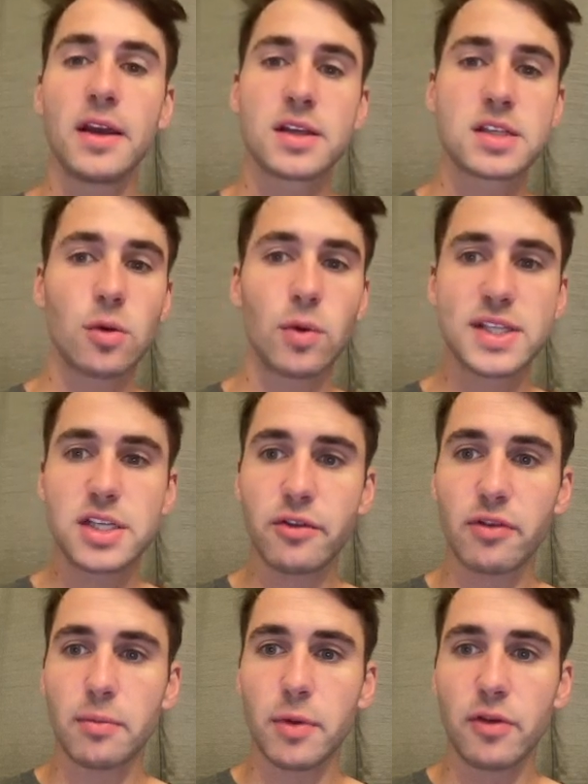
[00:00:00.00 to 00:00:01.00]
So once you
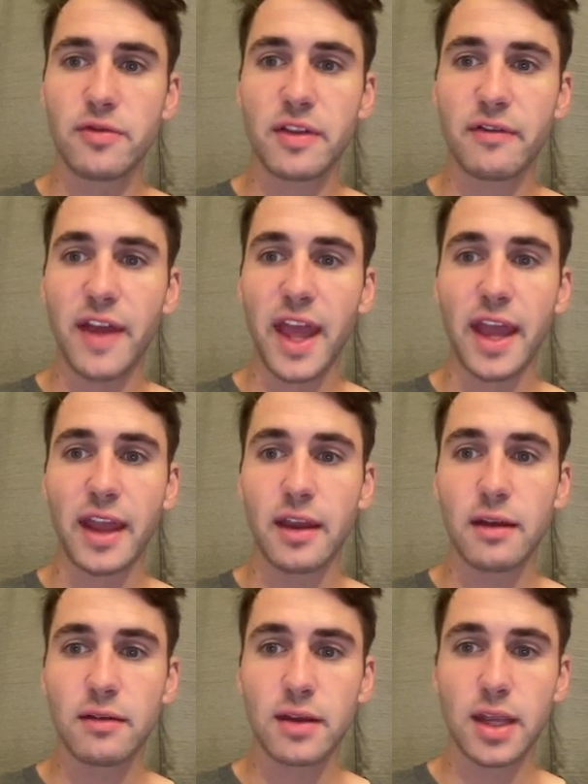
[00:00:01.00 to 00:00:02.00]
remove the
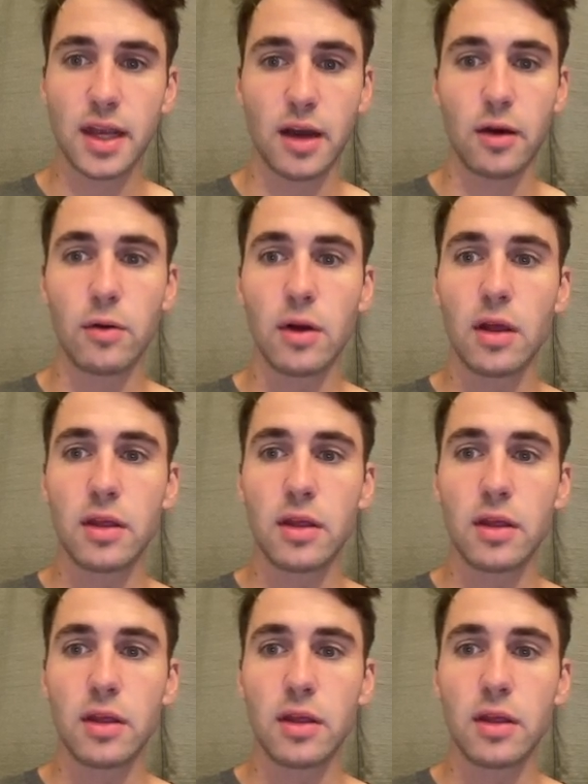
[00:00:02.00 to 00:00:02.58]
vig, you know,